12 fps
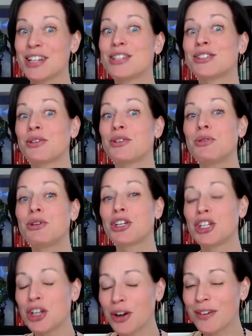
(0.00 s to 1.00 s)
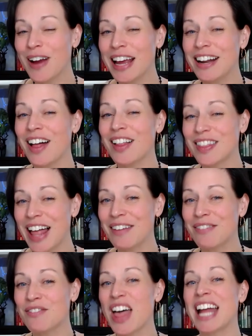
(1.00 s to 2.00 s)
So you curate a
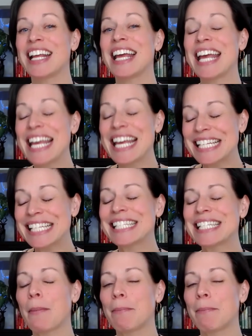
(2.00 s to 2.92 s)
life that is